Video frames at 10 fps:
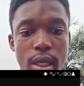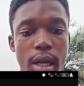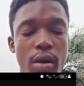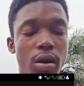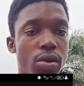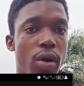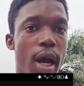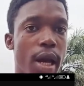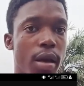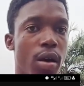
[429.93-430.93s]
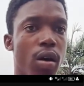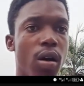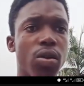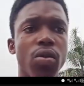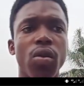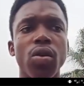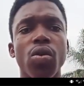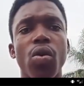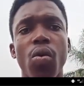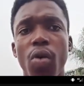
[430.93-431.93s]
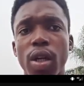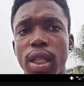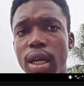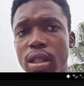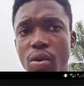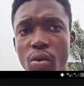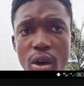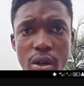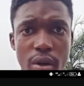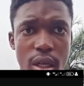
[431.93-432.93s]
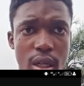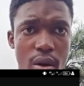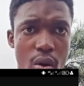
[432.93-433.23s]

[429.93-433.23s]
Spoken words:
And also, I also got 1,100